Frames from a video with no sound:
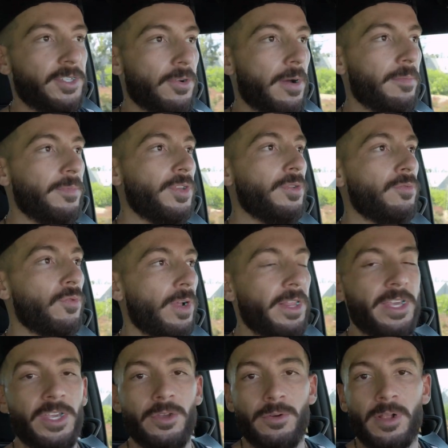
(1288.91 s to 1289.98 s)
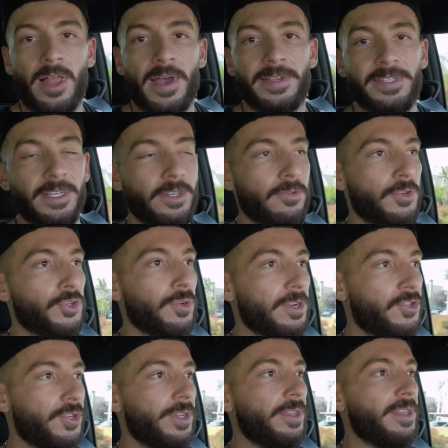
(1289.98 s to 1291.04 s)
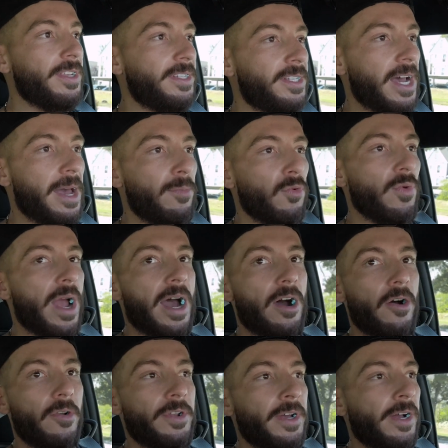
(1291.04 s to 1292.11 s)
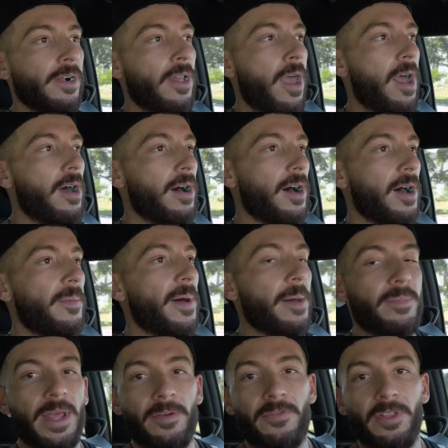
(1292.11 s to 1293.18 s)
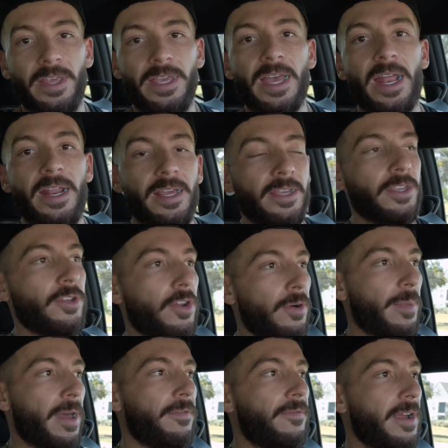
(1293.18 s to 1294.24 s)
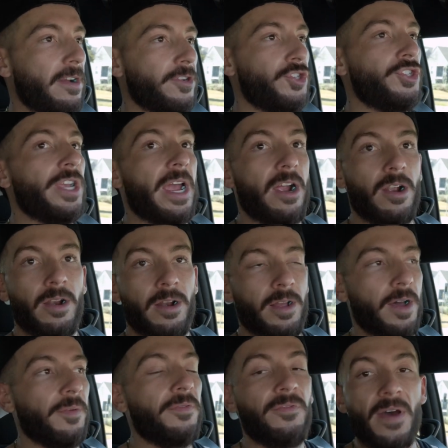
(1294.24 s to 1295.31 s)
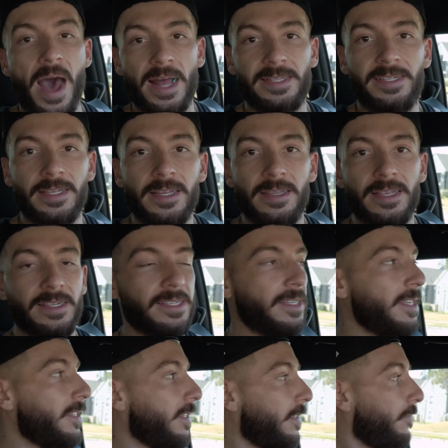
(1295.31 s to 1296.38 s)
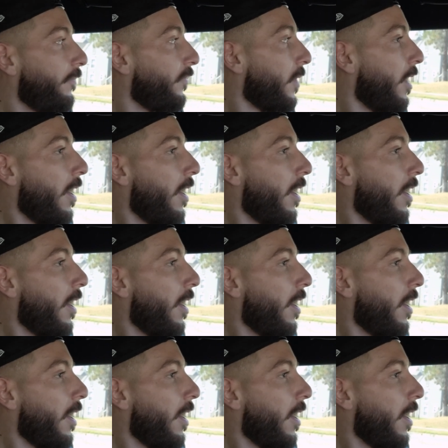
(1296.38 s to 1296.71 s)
So I'm really utilizing nutrition this time around. I'm definitely getting, you know, my fair share of fats in this season.